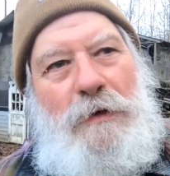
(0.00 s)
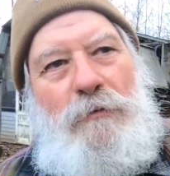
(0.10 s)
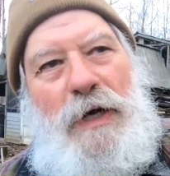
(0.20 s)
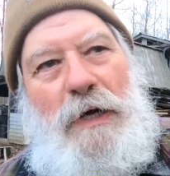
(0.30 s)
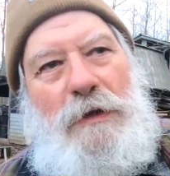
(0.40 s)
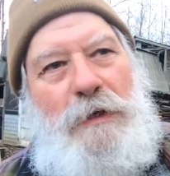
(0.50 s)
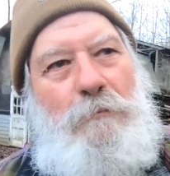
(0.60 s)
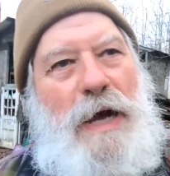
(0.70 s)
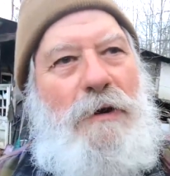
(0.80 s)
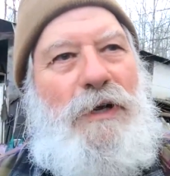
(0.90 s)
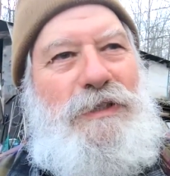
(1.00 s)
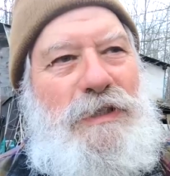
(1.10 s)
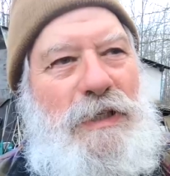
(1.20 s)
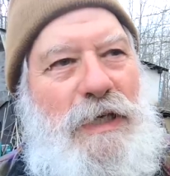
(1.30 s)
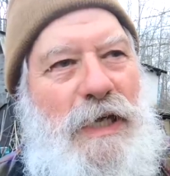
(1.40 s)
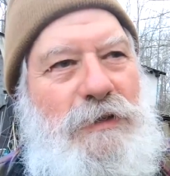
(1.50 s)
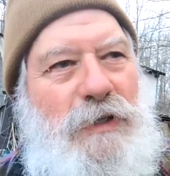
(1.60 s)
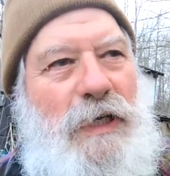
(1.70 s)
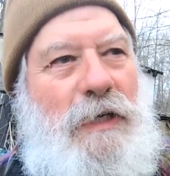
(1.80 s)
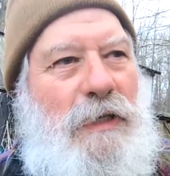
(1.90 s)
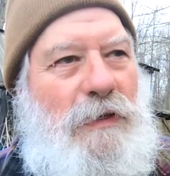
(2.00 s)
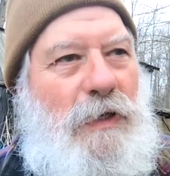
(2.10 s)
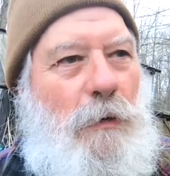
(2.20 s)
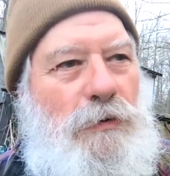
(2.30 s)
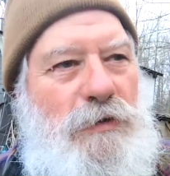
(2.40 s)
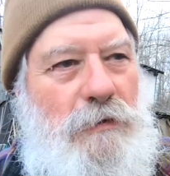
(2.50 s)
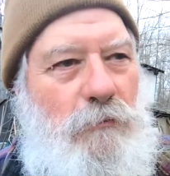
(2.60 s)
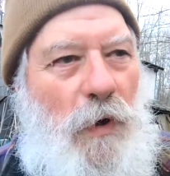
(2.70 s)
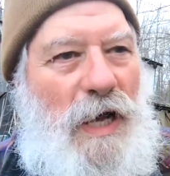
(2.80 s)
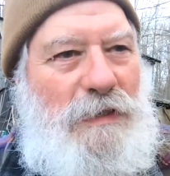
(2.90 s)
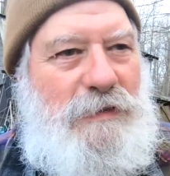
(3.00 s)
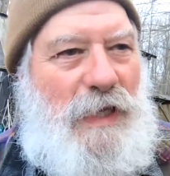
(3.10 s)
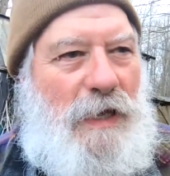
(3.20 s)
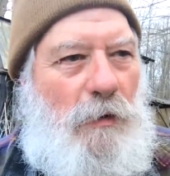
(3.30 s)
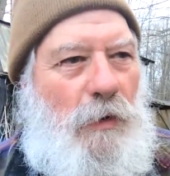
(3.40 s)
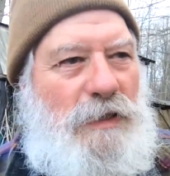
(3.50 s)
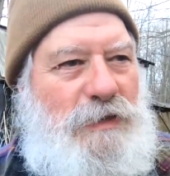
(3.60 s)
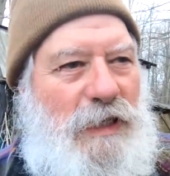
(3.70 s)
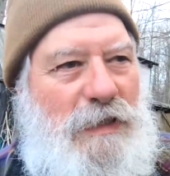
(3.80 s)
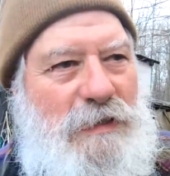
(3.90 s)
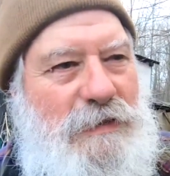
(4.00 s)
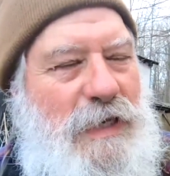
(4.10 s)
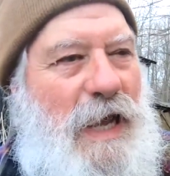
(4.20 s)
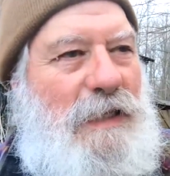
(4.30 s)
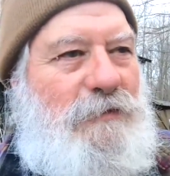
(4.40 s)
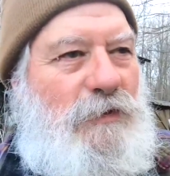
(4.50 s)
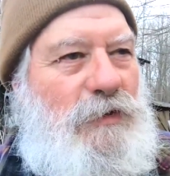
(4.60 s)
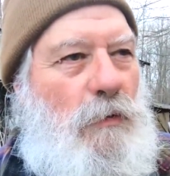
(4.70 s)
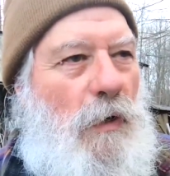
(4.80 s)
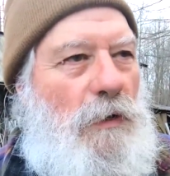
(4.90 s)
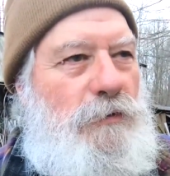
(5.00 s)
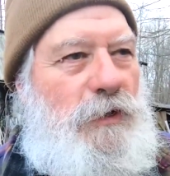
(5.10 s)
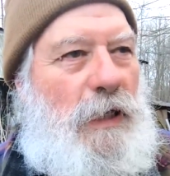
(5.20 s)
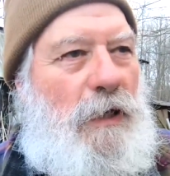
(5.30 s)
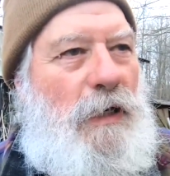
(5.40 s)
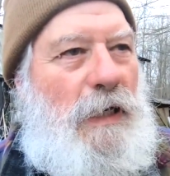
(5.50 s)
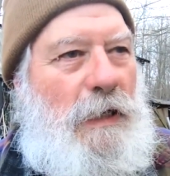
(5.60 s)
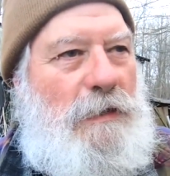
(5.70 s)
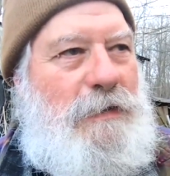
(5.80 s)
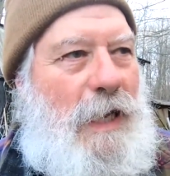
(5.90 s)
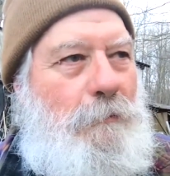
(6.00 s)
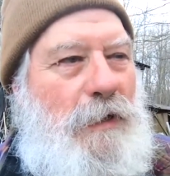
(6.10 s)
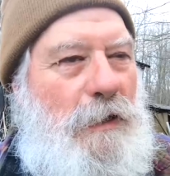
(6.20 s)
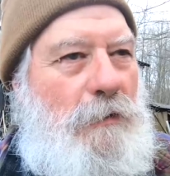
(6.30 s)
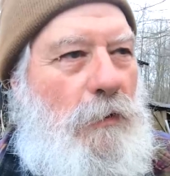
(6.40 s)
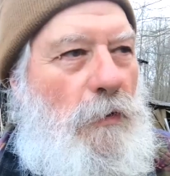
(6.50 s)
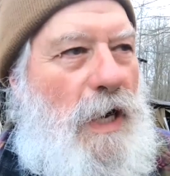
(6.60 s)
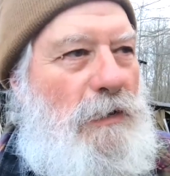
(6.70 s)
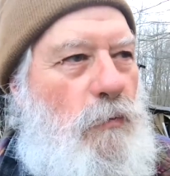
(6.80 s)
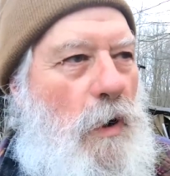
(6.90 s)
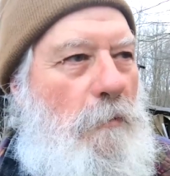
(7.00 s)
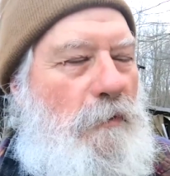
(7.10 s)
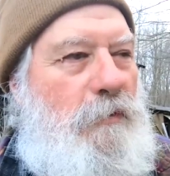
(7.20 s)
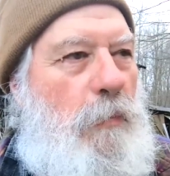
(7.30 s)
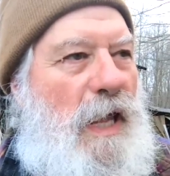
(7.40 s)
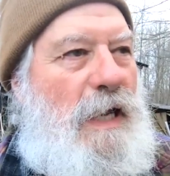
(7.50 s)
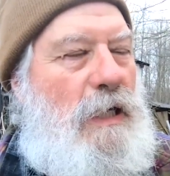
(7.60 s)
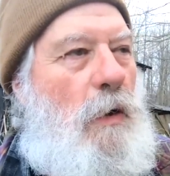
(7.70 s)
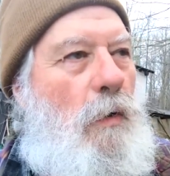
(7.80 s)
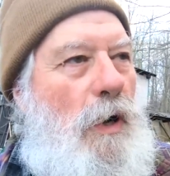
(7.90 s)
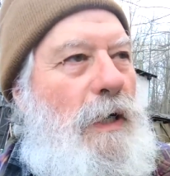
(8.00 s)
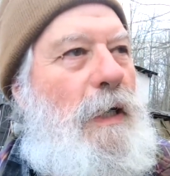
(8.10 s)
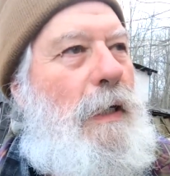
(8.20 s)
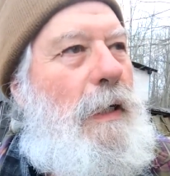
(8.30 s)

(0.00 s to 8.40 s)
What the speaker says: Well, in my region of the country, the old wise tale was to get the size of a squirrel's ear, it's time, your ground's warm enough to plant corn.